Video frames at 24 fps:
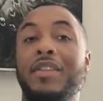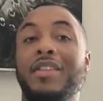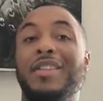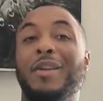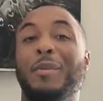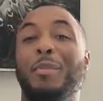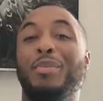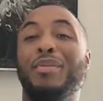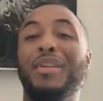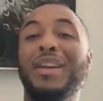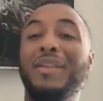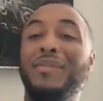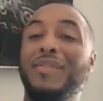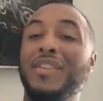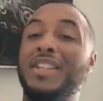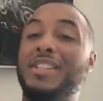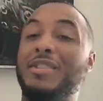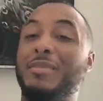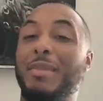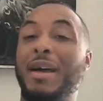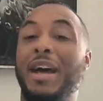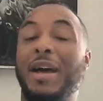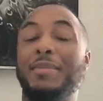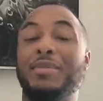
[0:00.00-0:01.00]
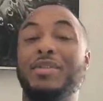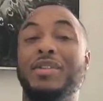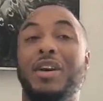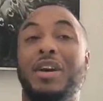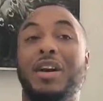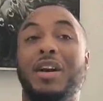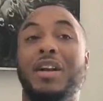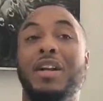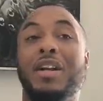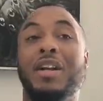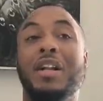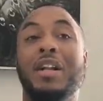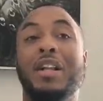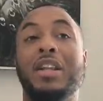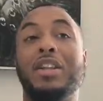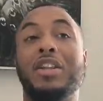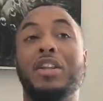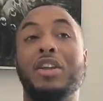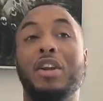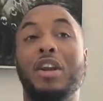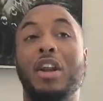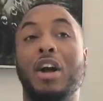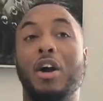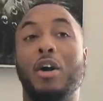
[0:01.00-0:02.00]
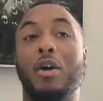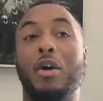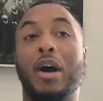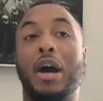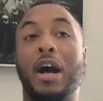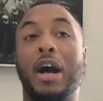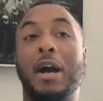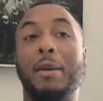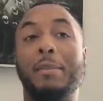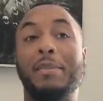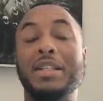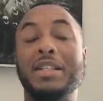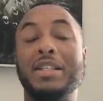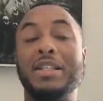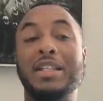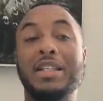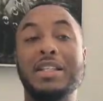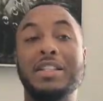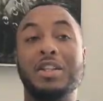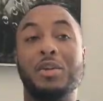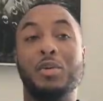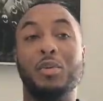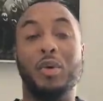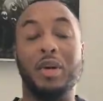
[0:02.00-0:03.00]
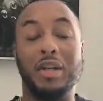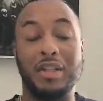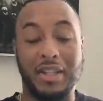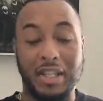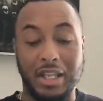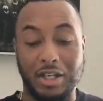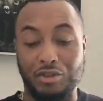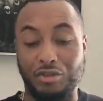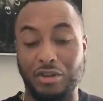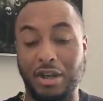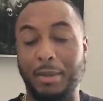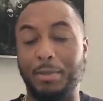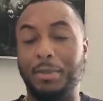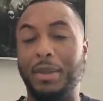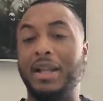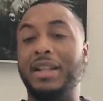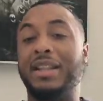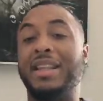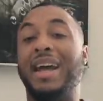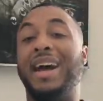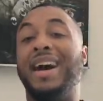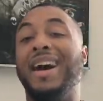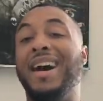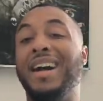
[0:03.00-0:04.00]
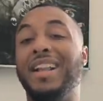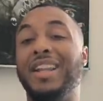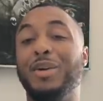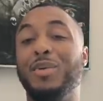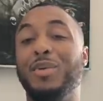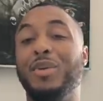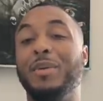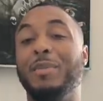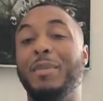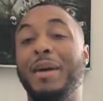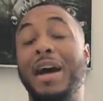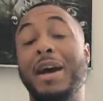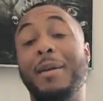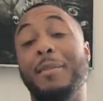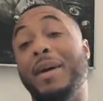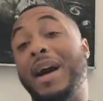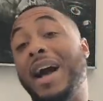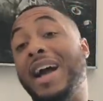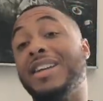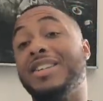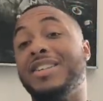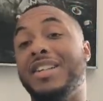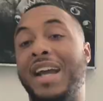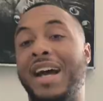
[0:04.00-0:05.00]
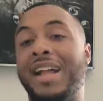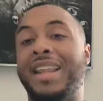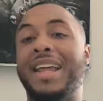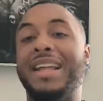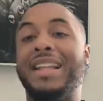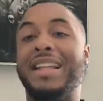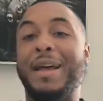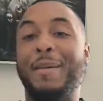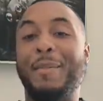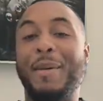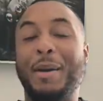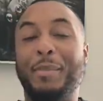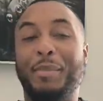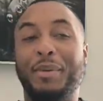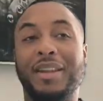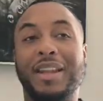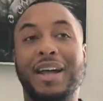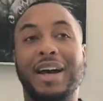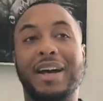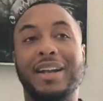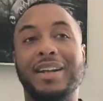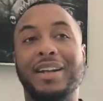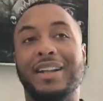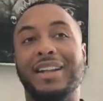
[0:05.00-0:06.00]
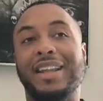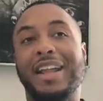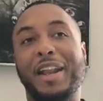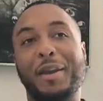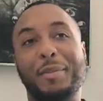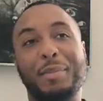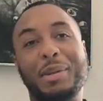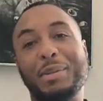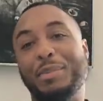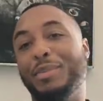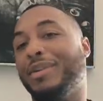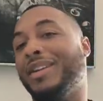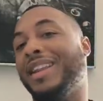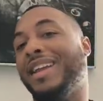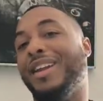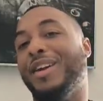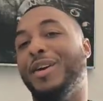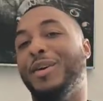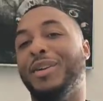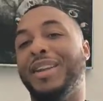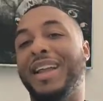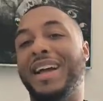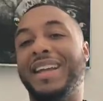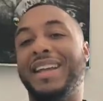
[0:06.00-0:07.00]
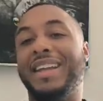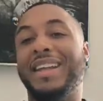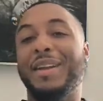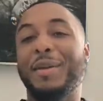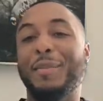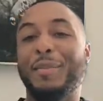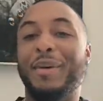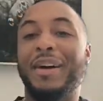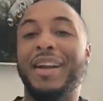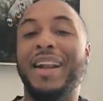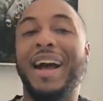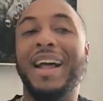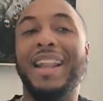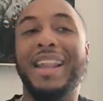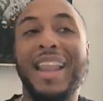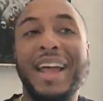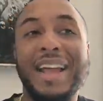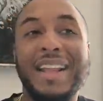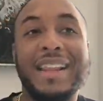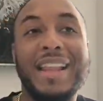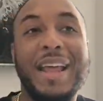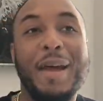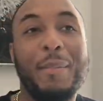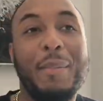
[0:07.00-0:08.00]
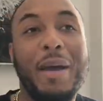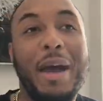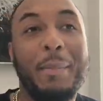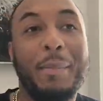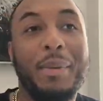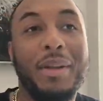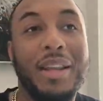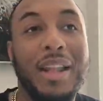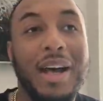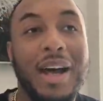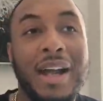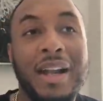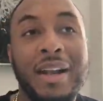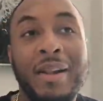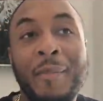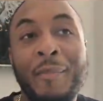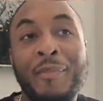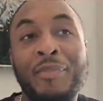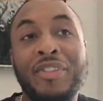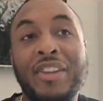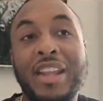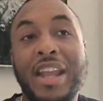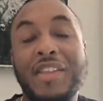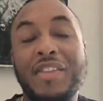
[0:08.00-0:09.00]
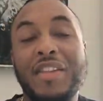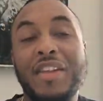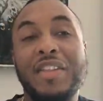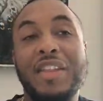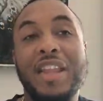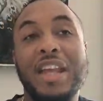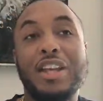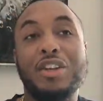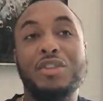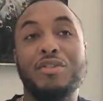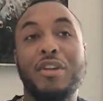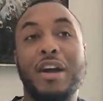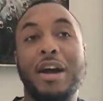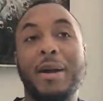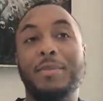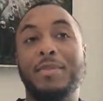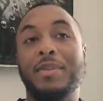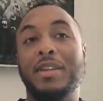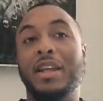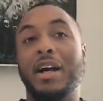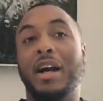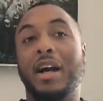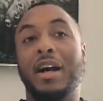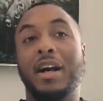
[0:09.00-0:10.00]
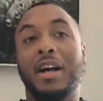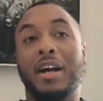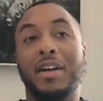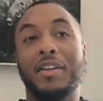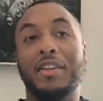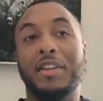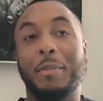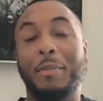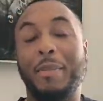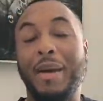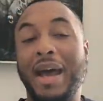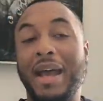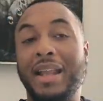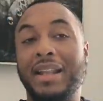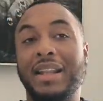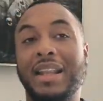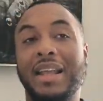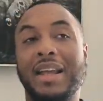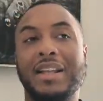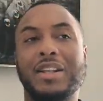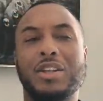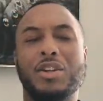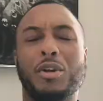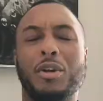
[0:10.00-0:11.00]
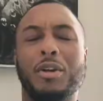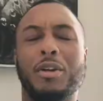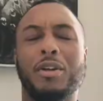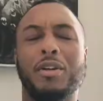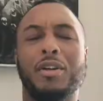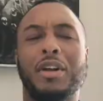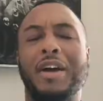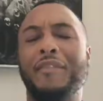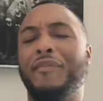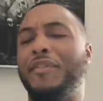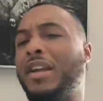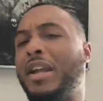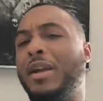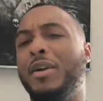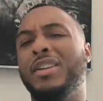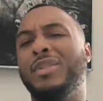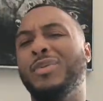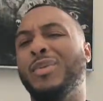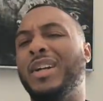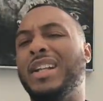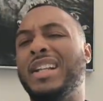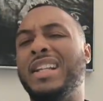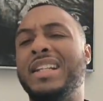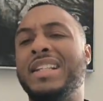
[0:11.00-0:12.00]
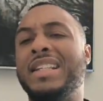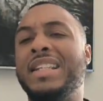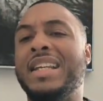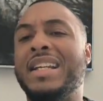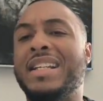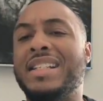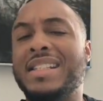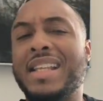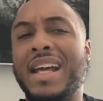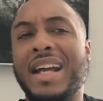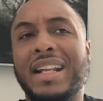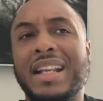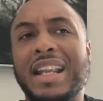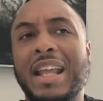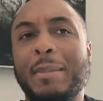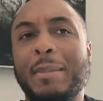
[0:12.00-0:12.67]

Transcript: the previous maps are. You know, in season 1 they dropped like that Hollywood map. I like that map a lot. A lot of people, they don't like it, but I like that map a lot. And then they dropped the Badlands, or I forget the exact